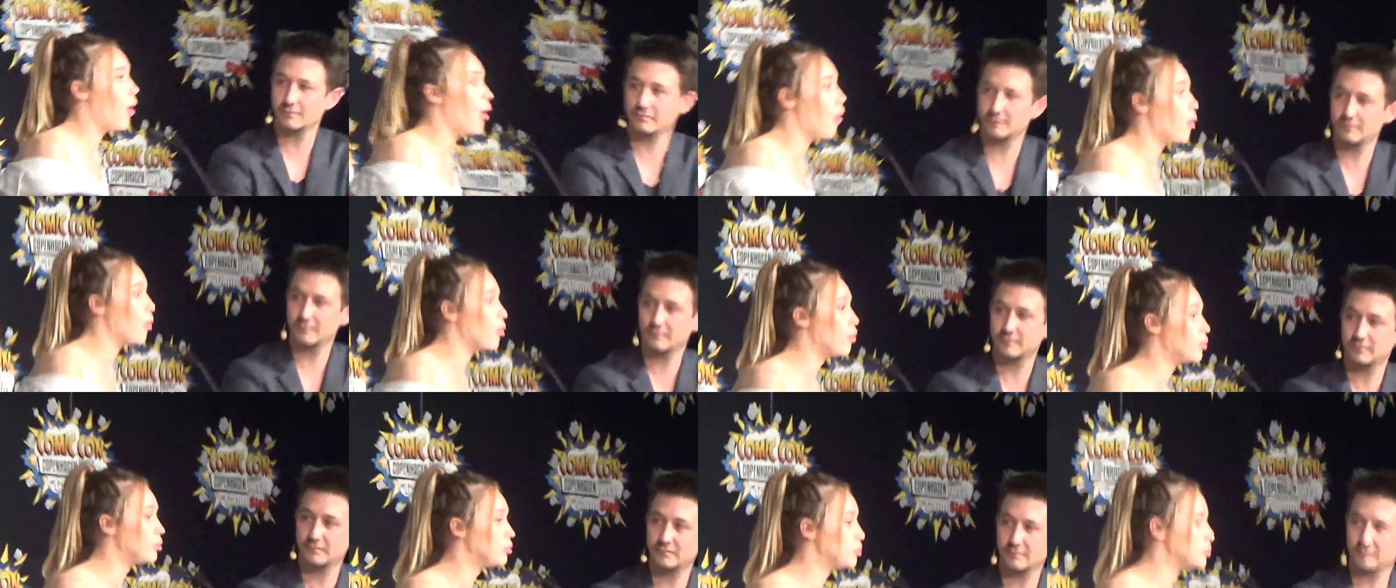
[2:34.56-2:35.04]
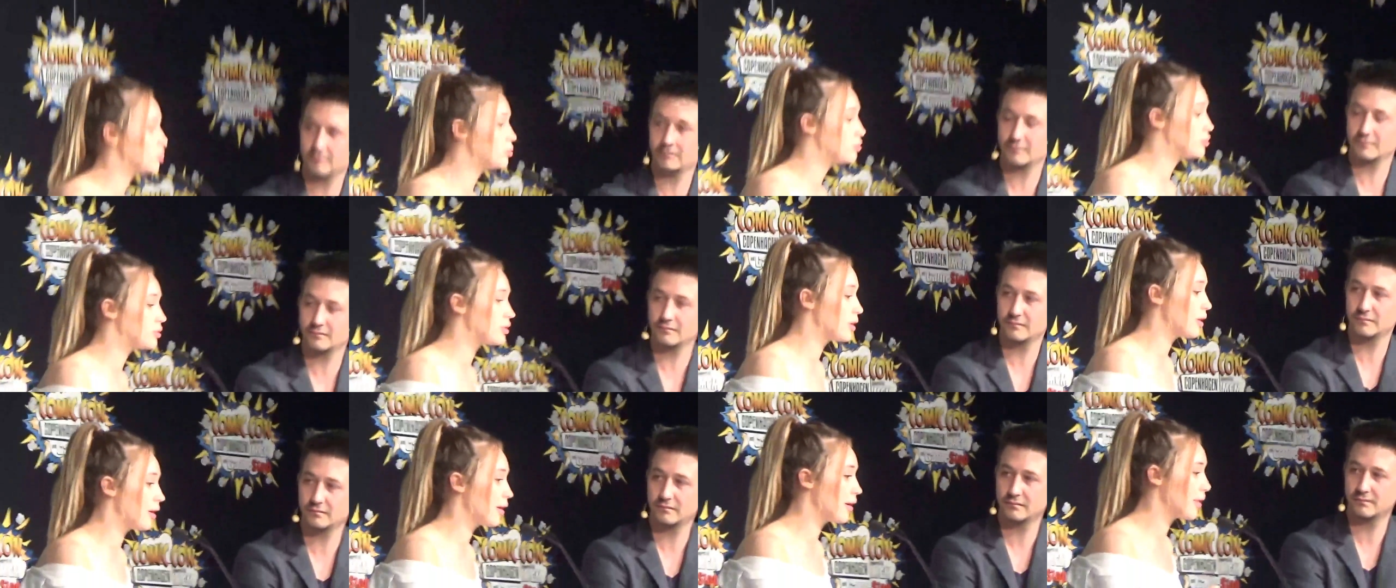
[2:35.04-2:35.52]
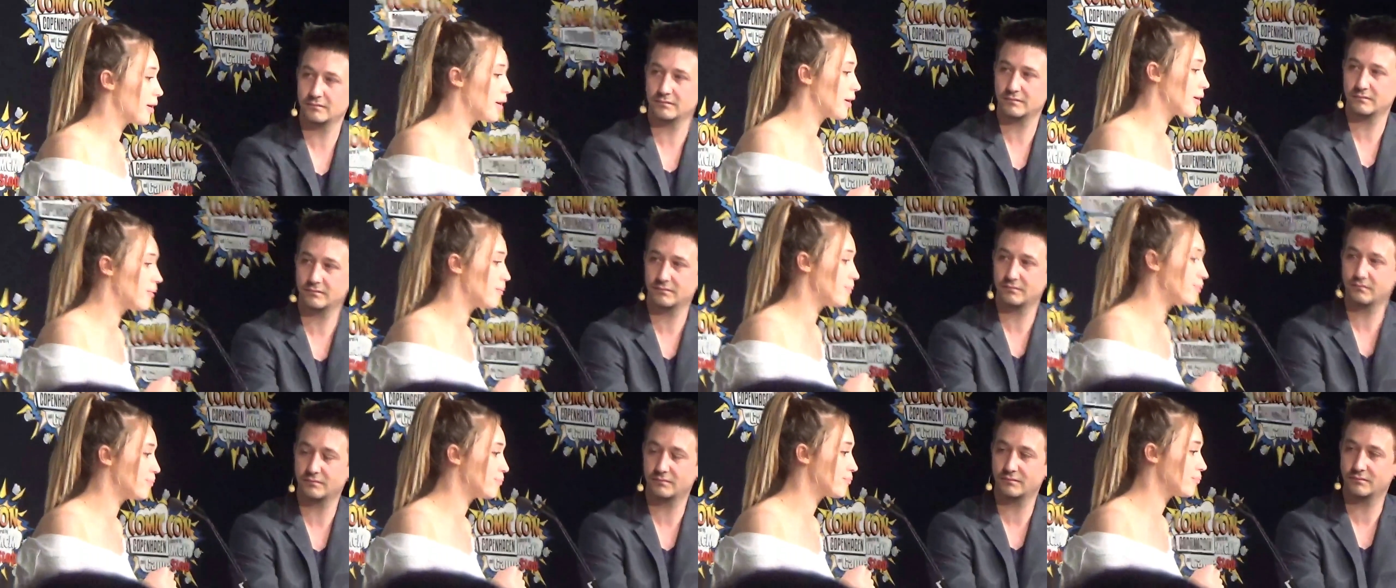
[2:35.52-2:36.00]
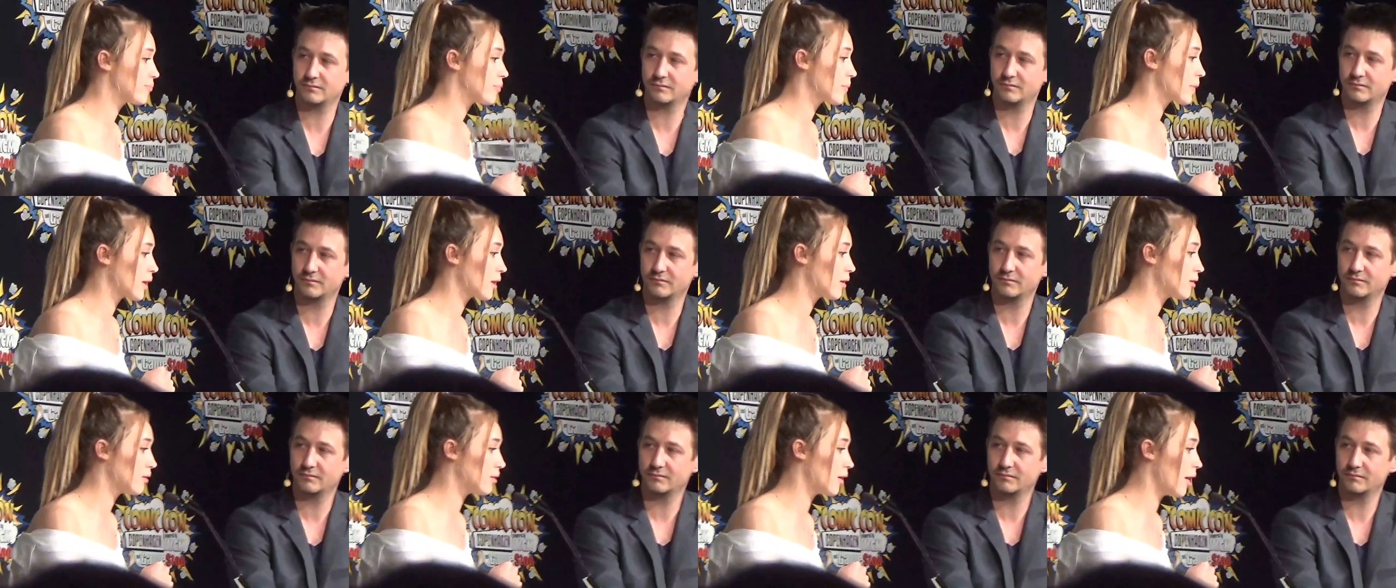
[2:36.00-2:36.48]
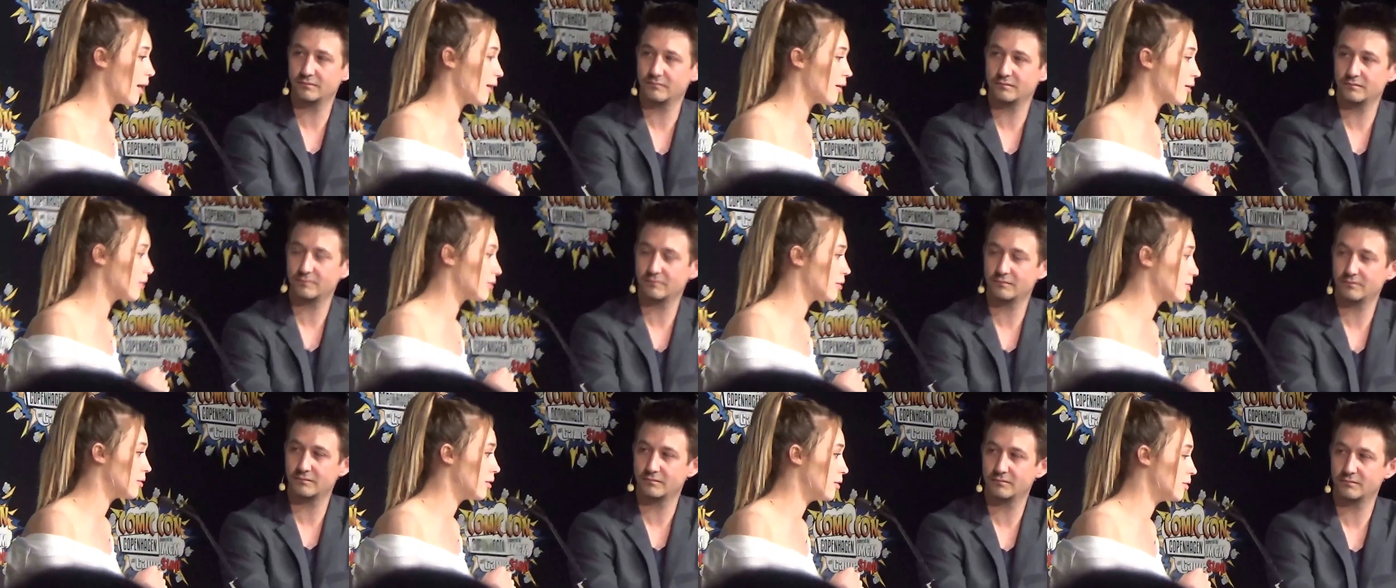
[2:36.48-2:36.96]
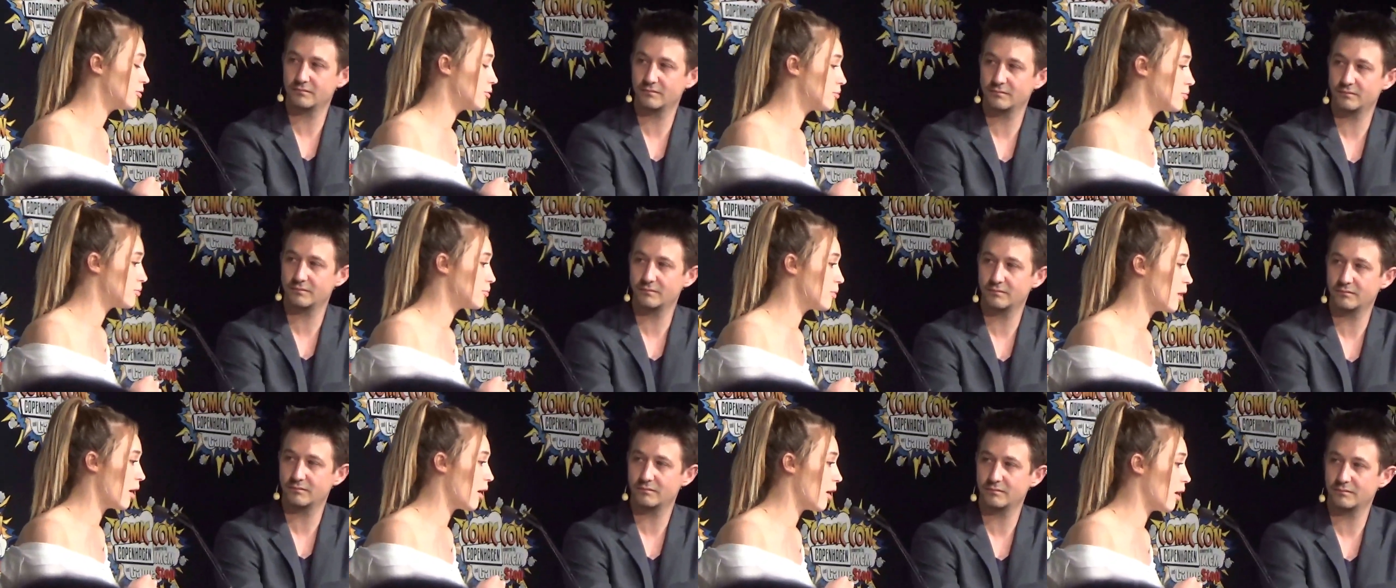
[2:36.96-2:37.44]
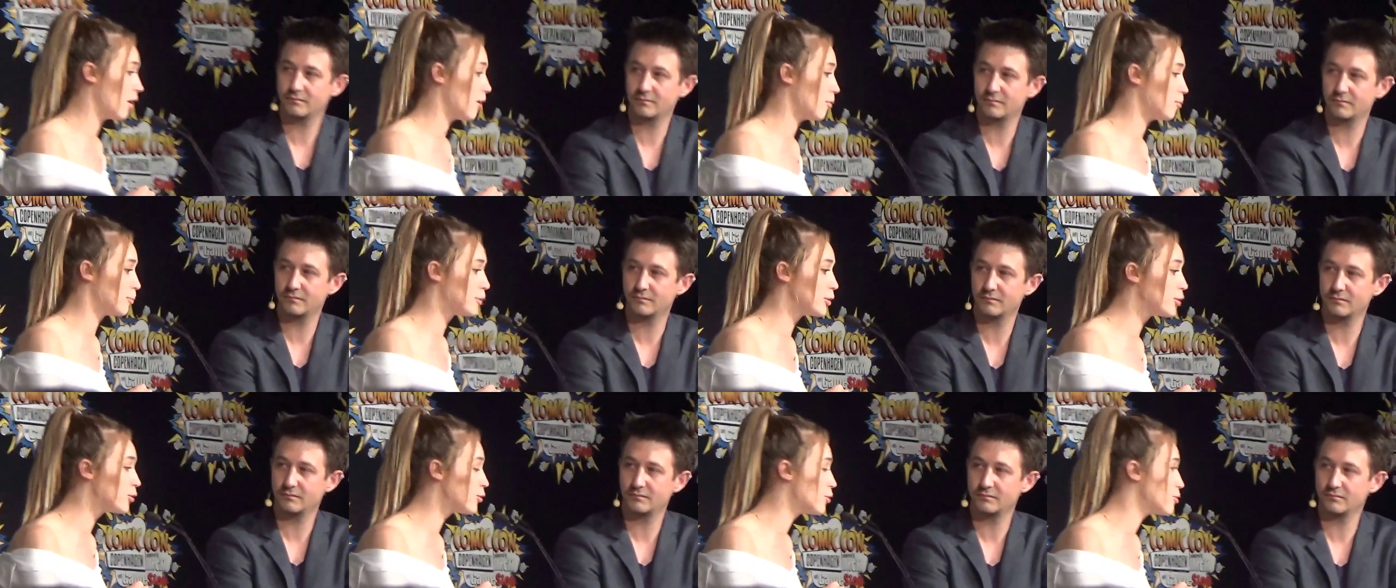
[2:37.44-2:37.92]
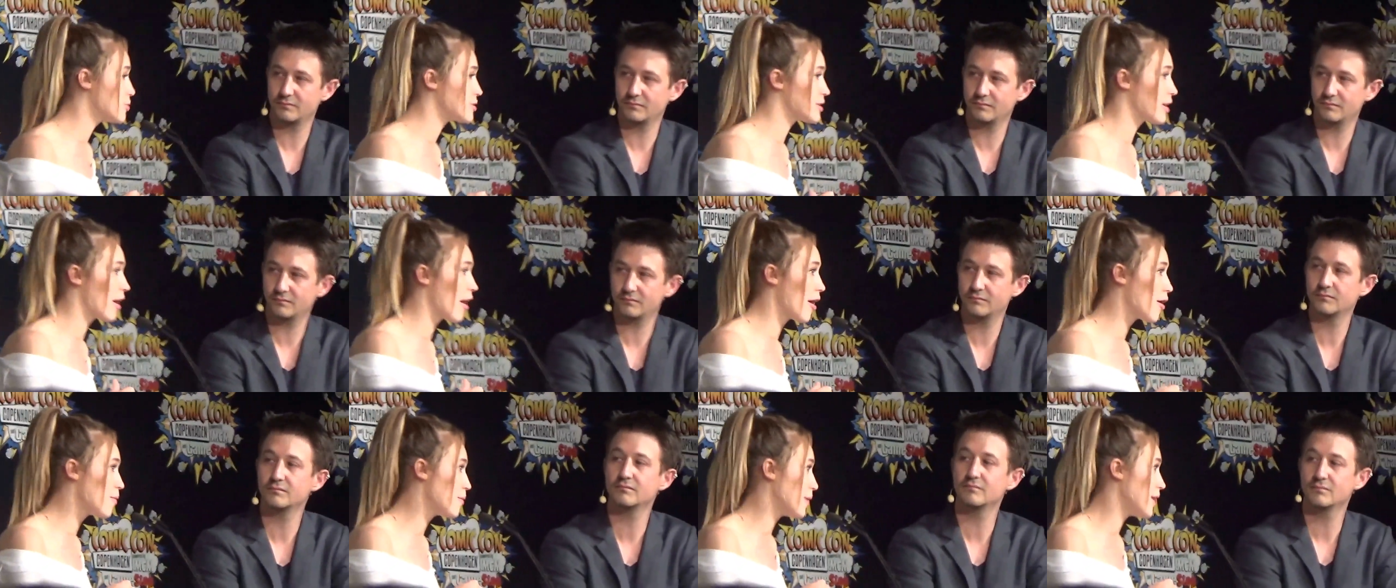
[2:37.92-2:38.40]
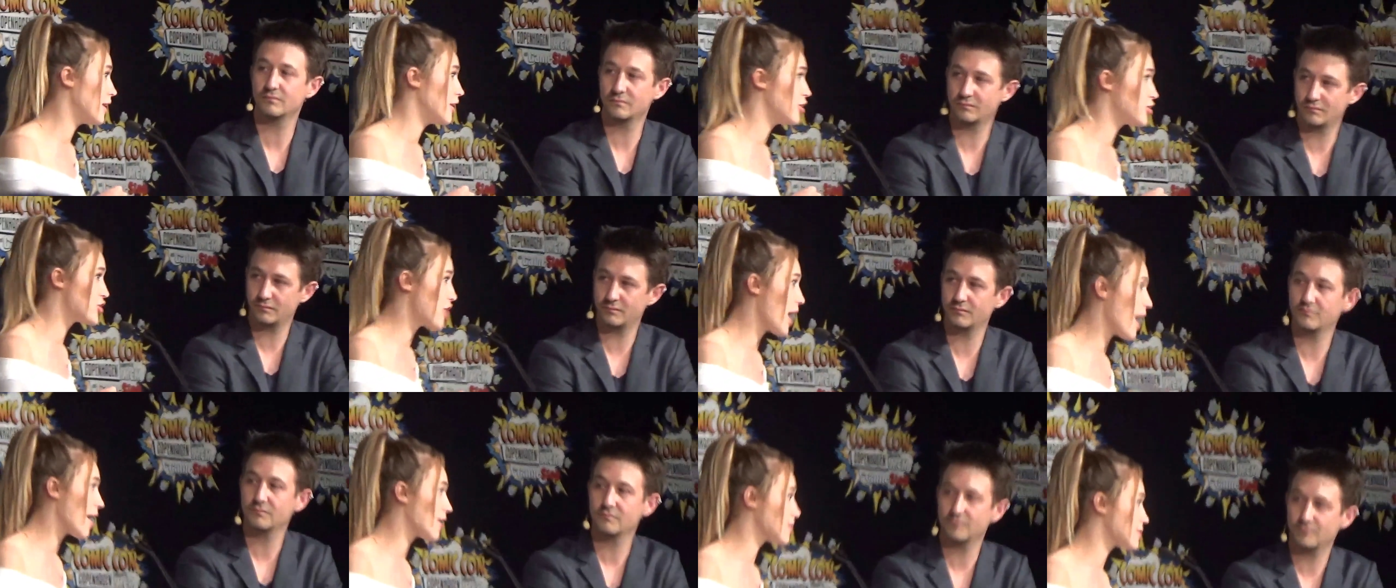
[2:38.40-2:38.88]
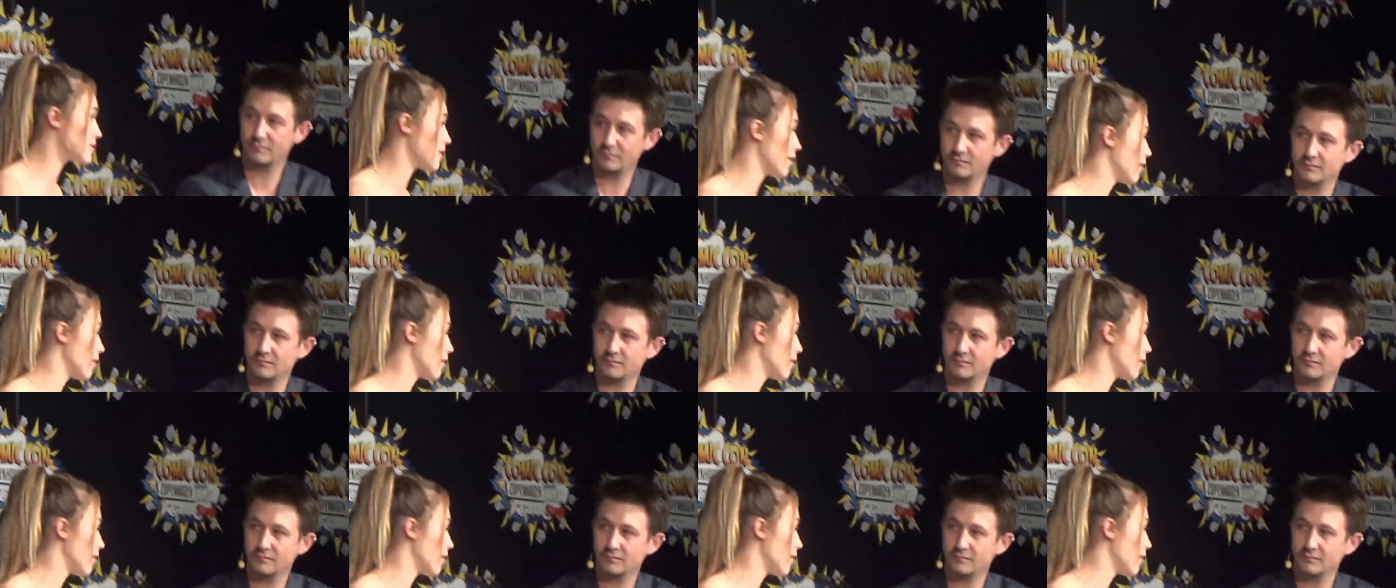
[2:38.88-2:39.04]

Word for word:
Speaker 1: old, um, like uh, blues and R&B and jazz.